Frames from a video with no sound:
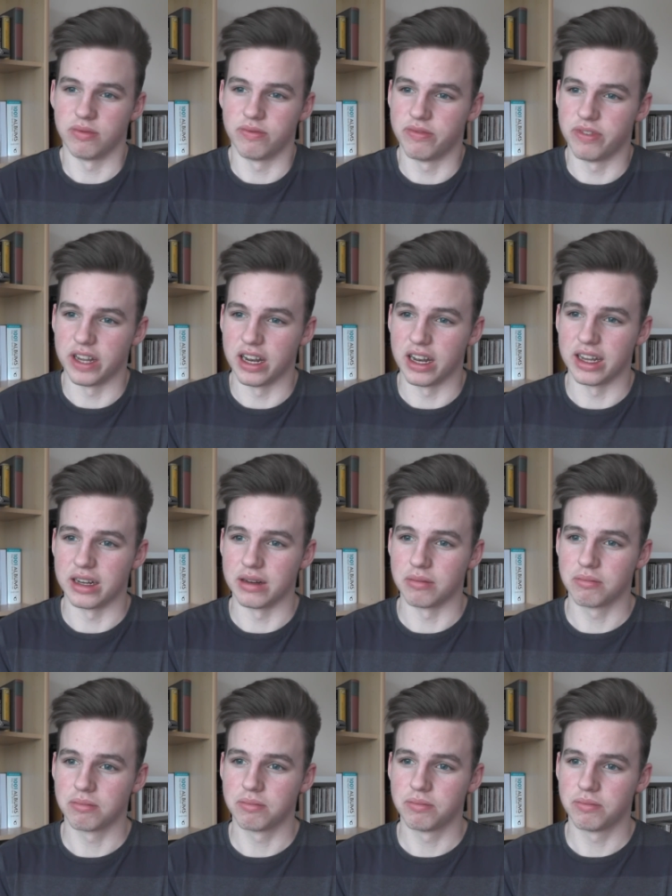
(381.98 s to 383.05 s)
feeling
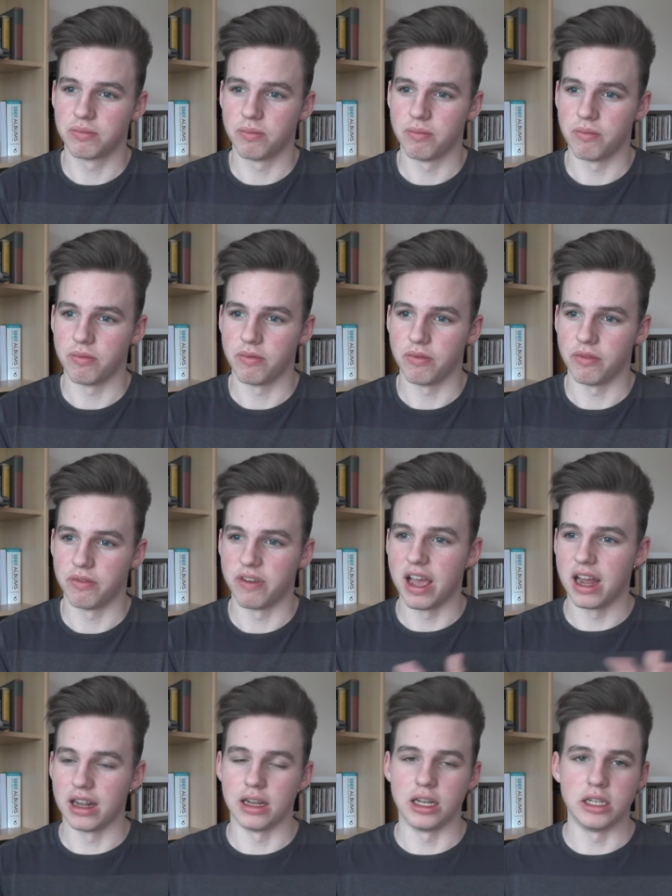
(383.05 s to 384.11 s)

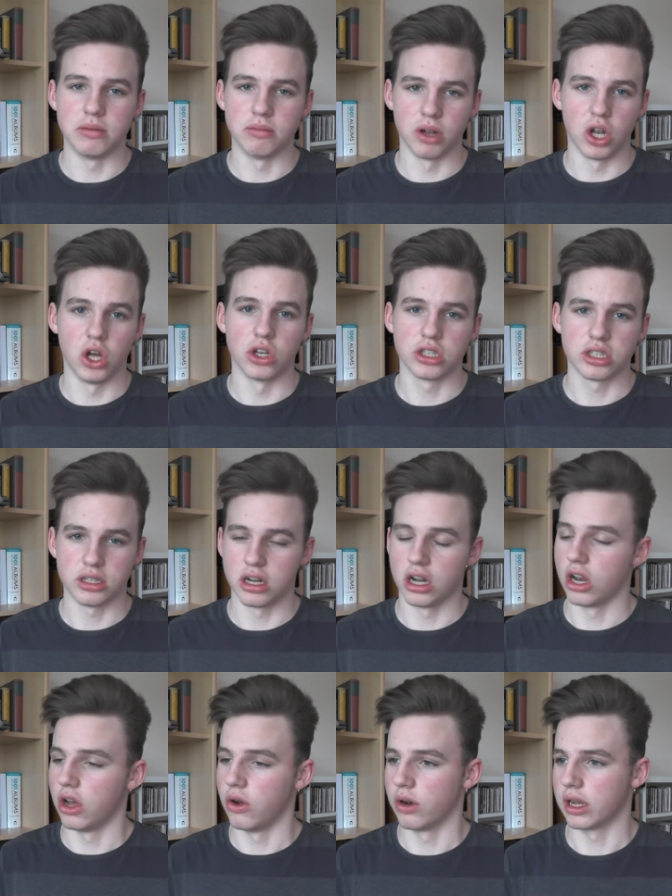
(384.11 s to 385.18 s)
fairly lost and
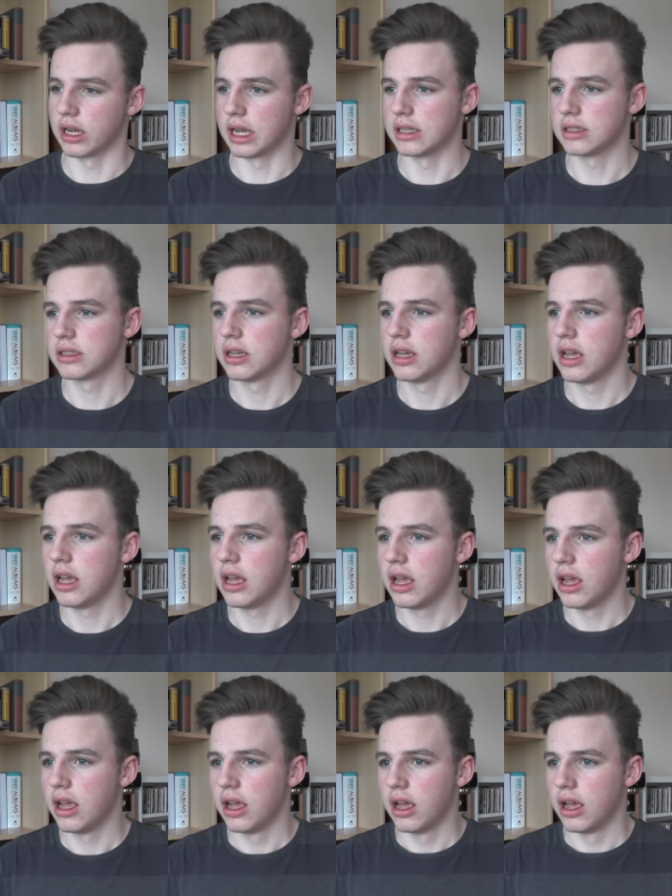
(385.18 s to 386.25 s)
alone, I guess.
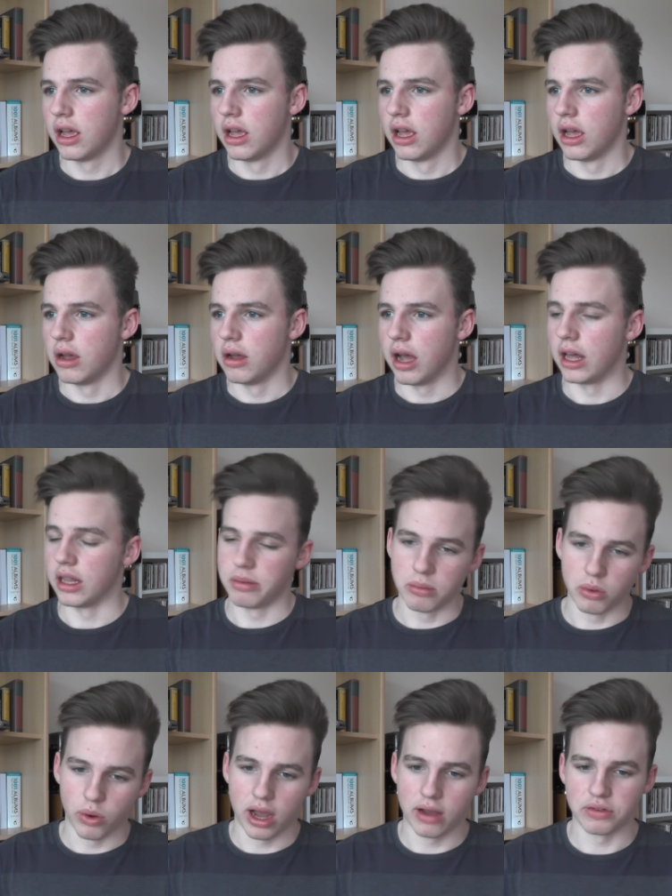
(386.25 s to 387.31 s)
And the
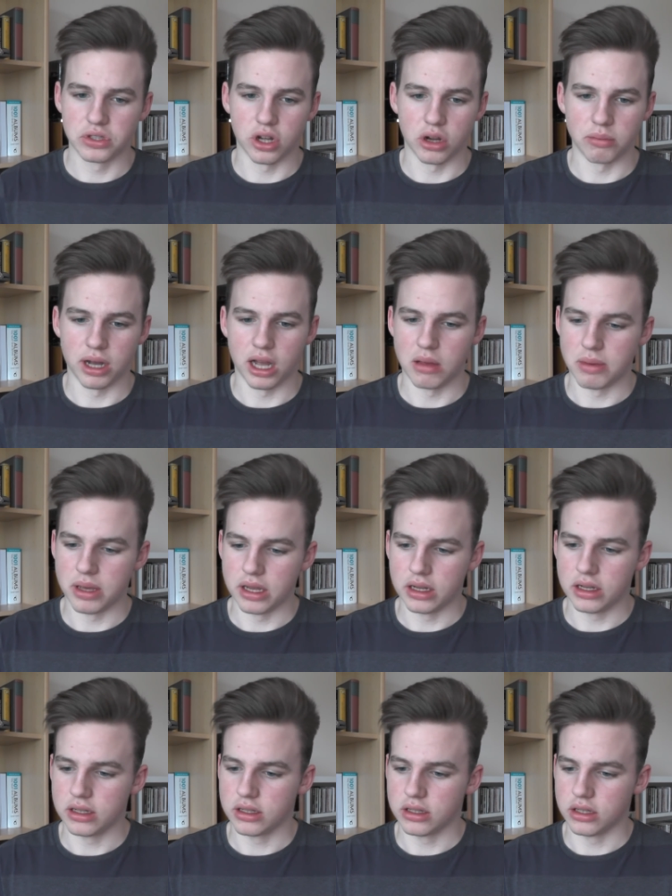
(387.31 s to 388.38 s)
people who have stuck by
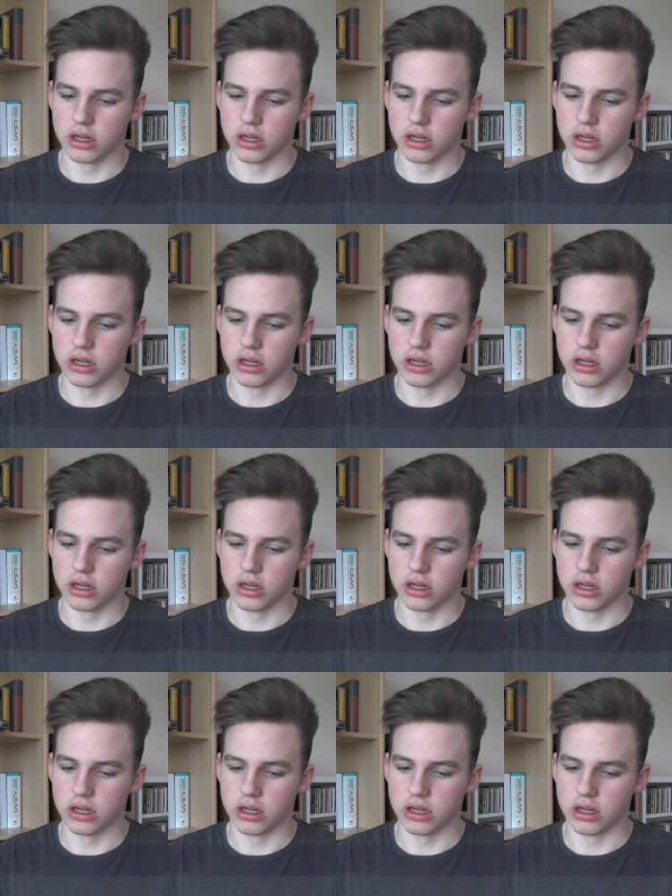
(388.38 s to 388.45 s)
me,